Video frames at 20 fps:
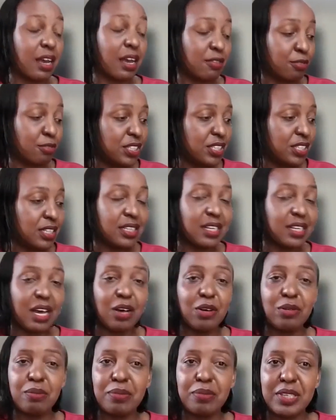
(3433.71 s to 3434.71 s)
that I have
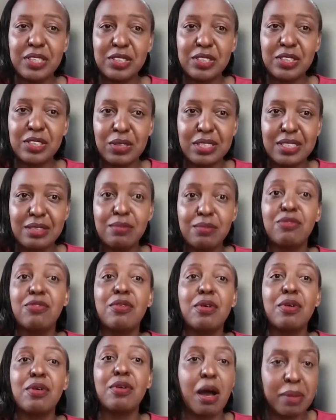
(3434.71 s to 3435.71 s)
written down based on the
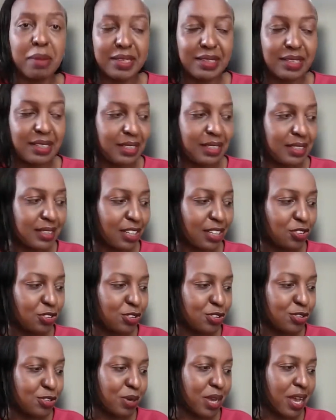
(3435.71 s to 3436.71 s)
di amazing
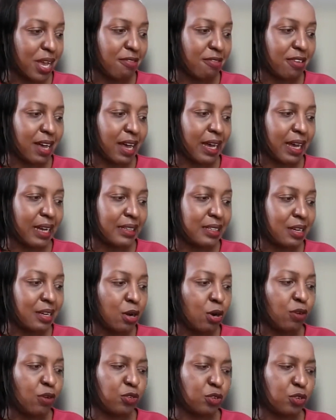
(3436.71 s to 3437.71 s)
discussions we have had.